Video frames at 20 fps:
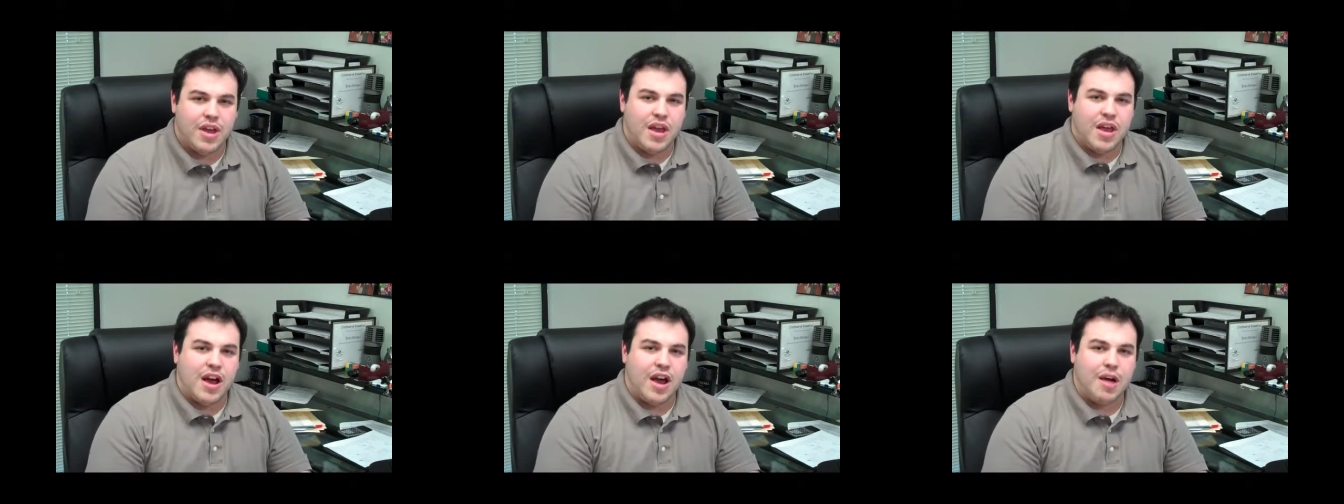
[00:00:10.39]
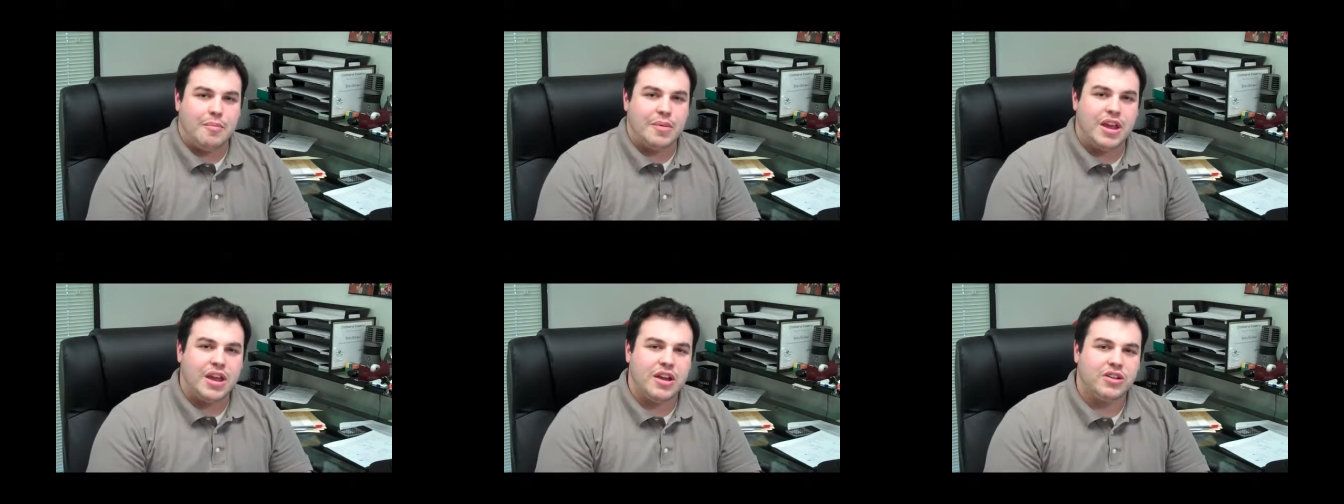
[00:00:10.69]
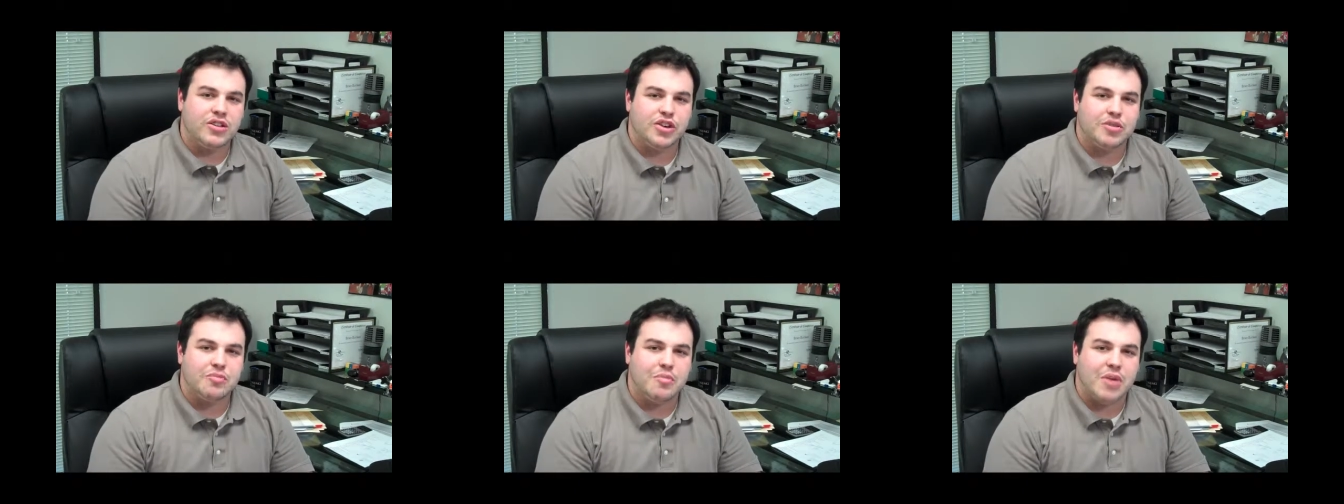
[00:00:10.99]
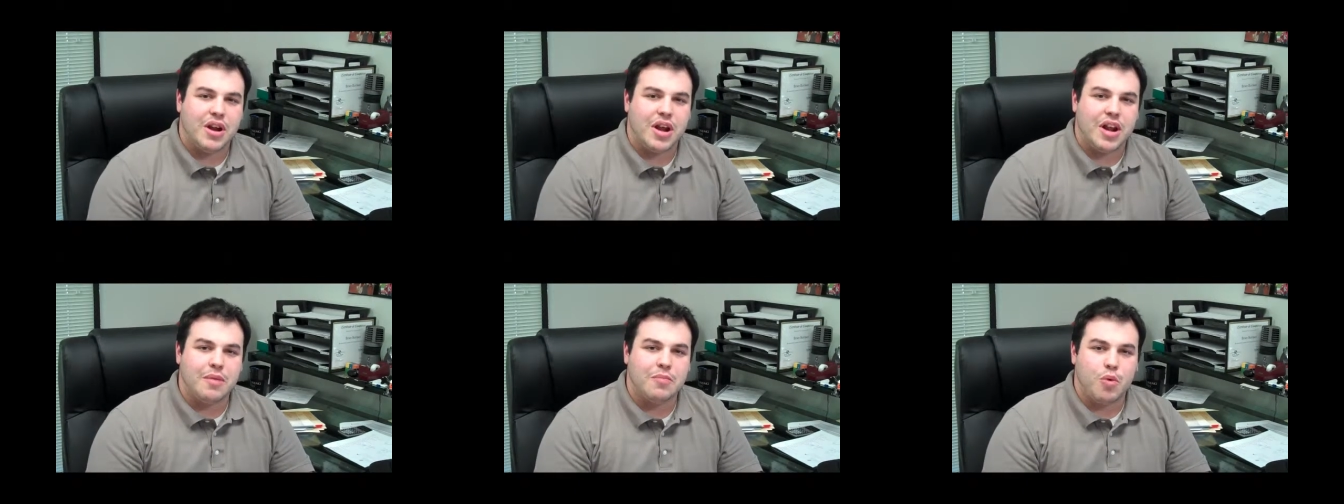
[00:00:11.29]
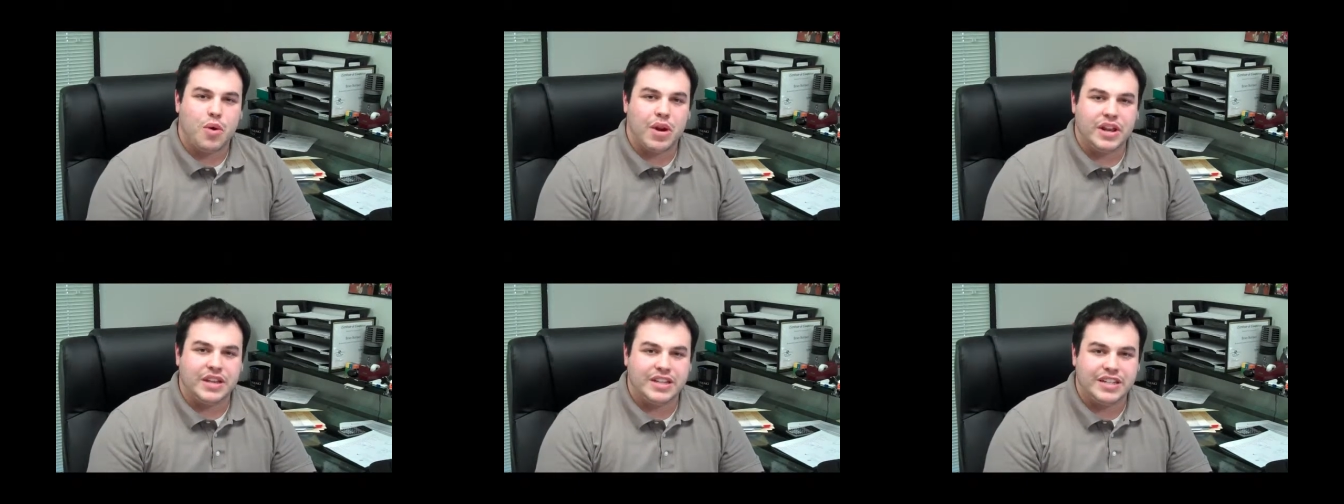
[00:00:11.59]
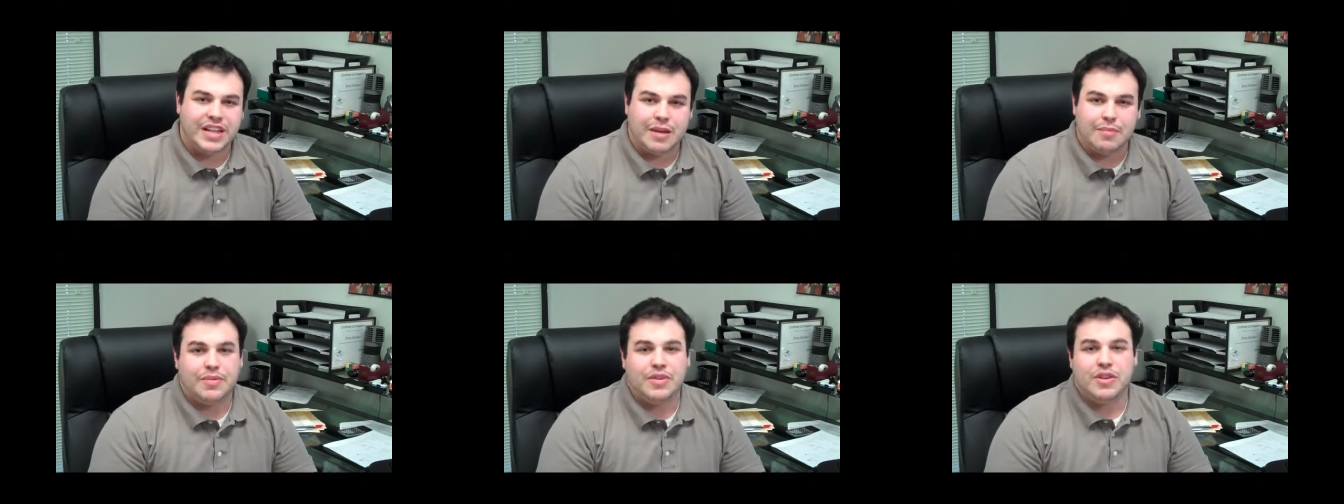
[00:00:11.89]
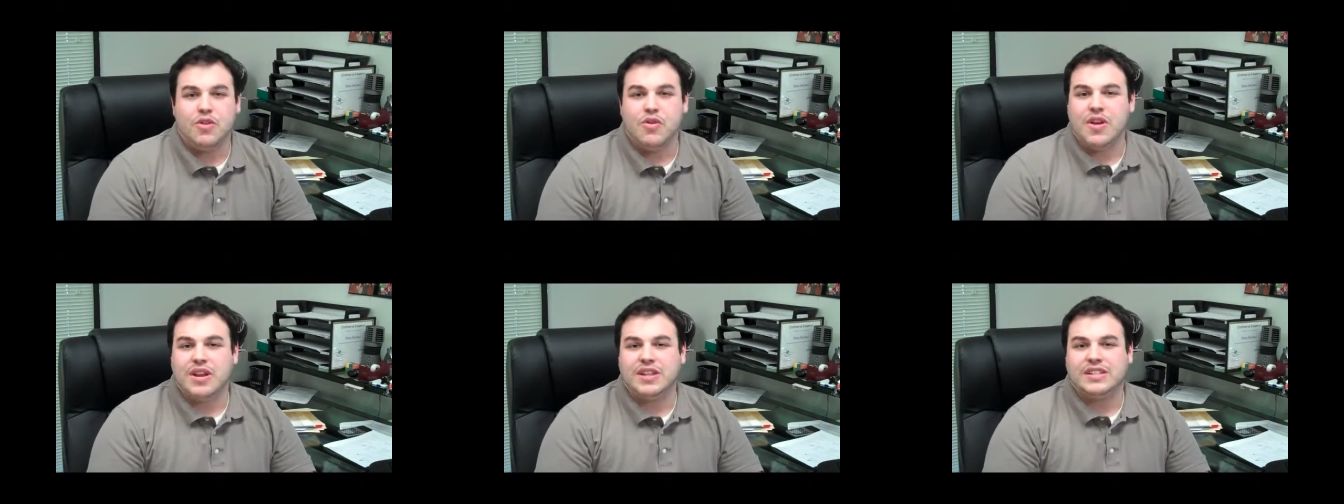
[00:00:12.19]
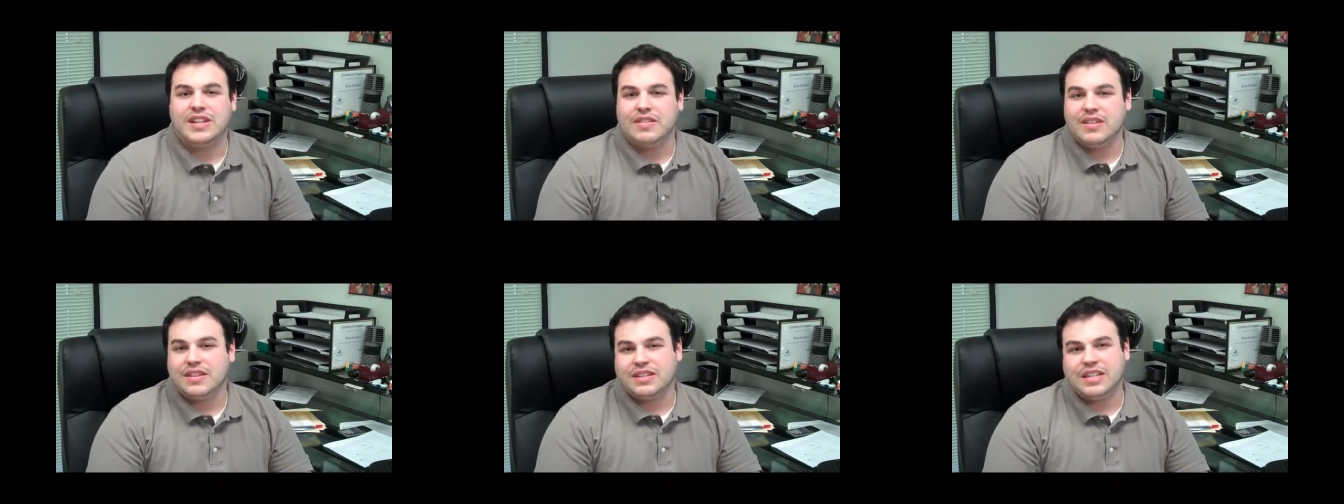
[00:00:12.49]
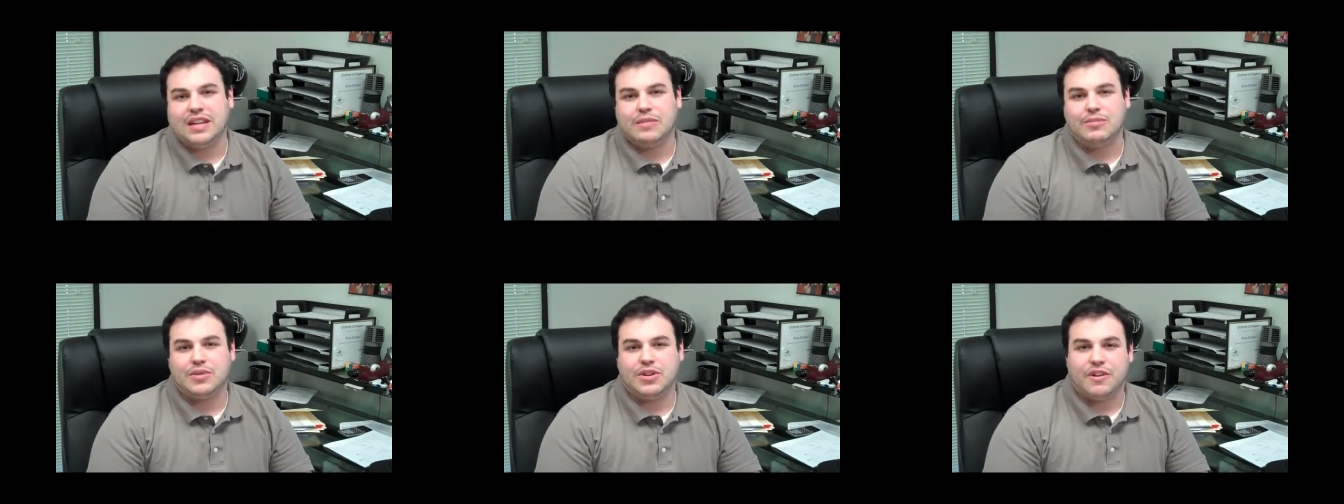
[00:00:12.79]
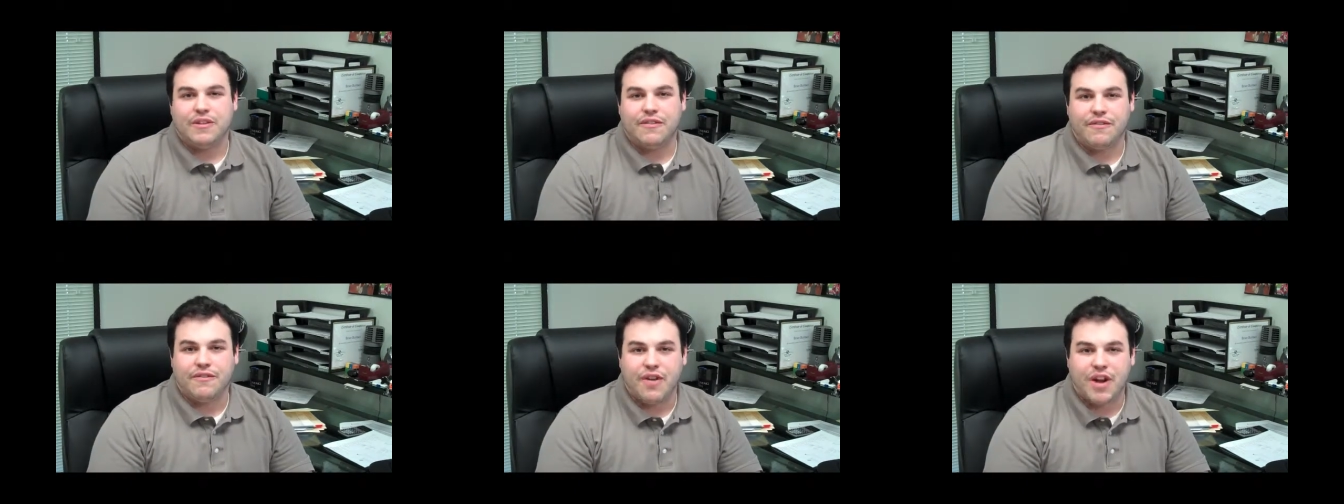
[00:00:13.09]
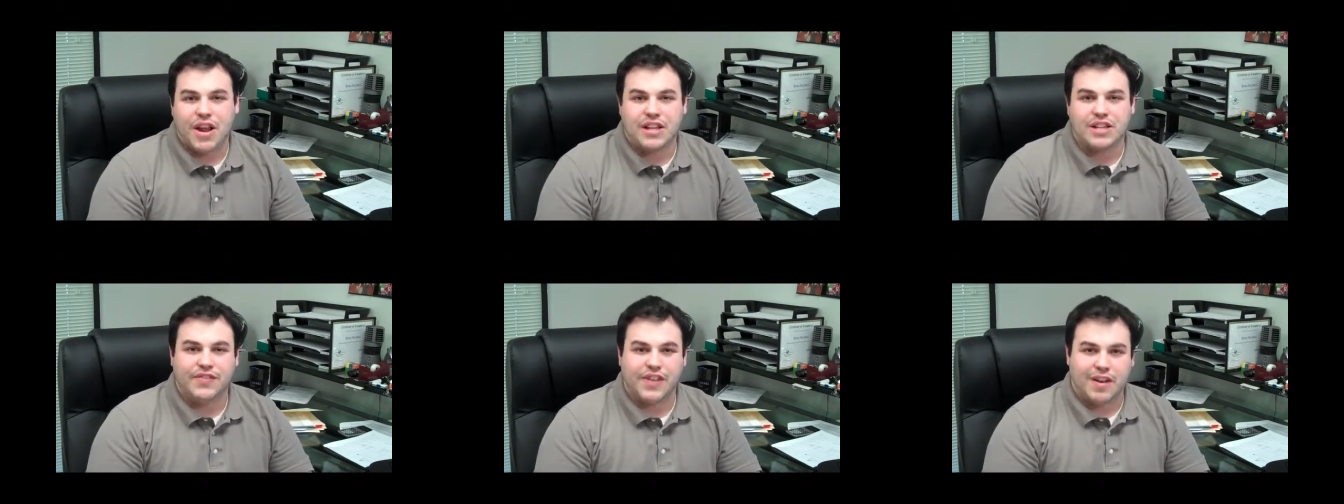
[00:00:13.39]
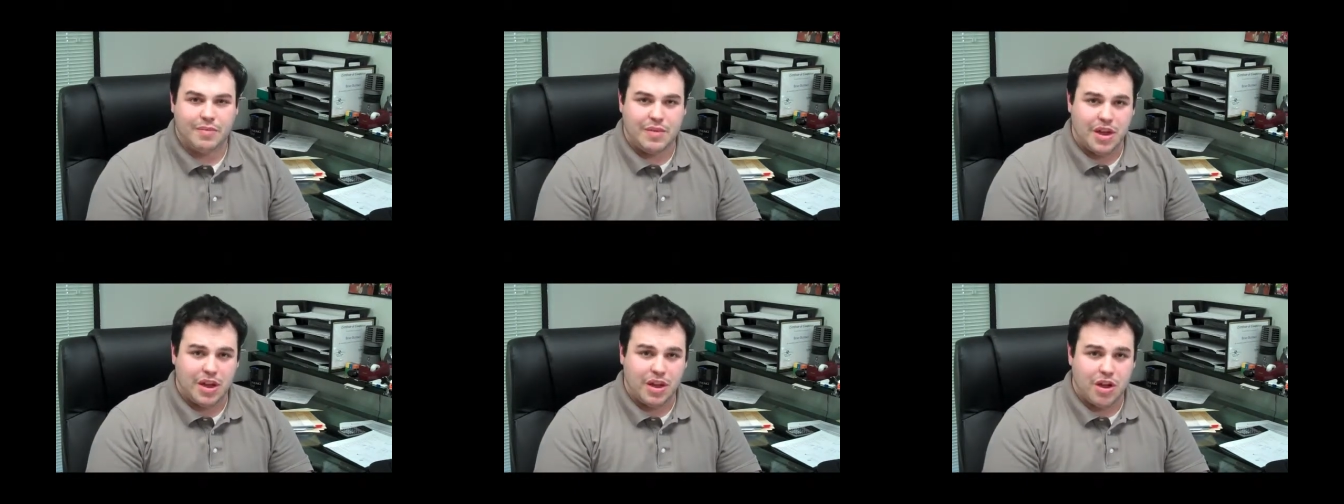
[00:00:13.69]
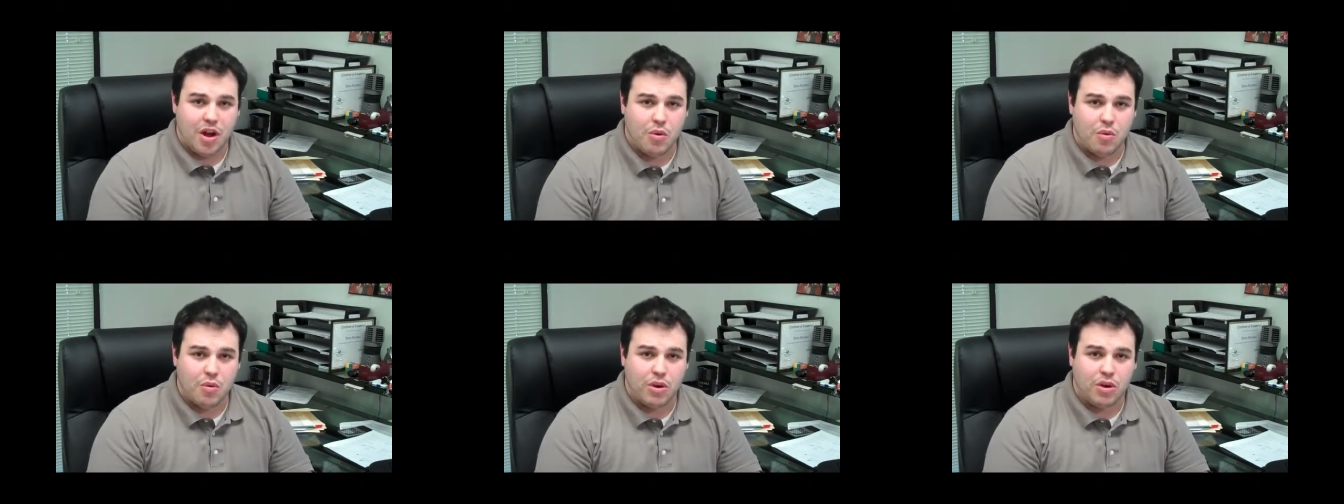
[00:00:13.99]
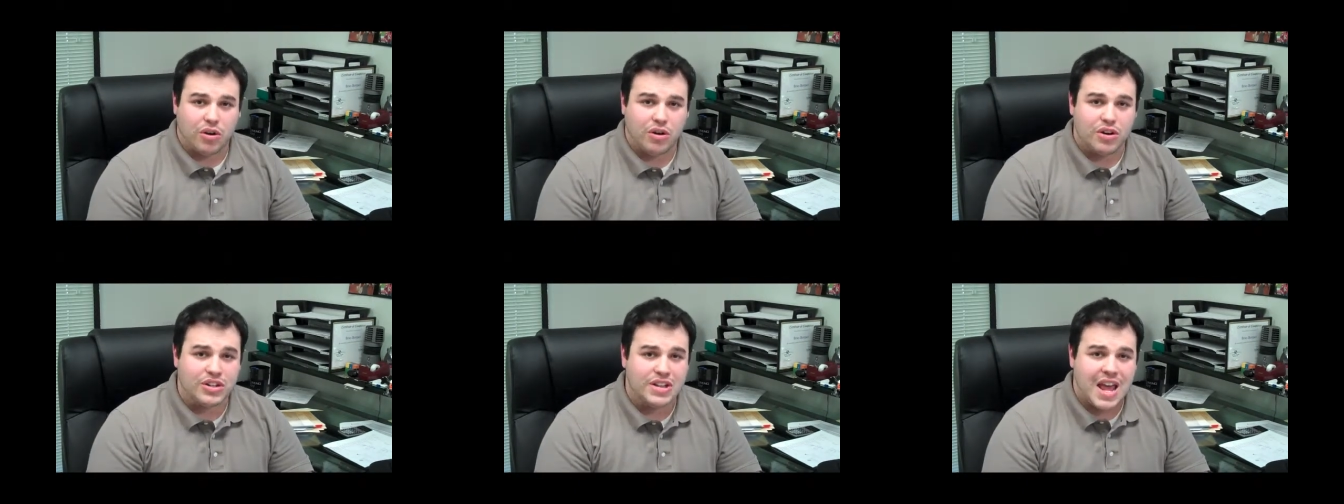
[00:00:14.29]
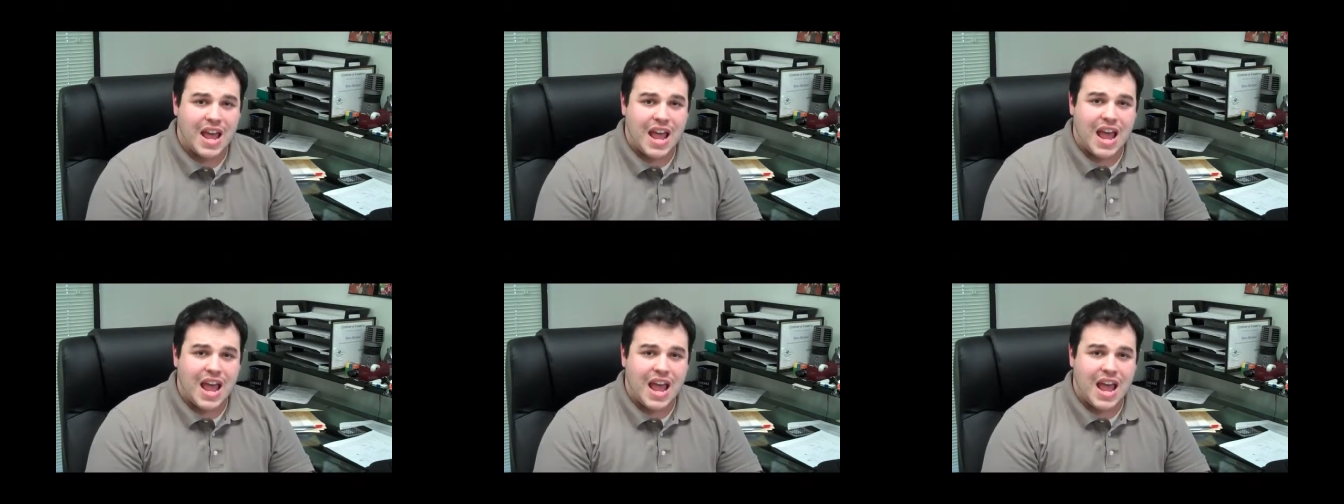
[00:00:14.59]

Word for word: Um, here's your Monday morning tip. You can send this tip to your friends, family, and coworkers.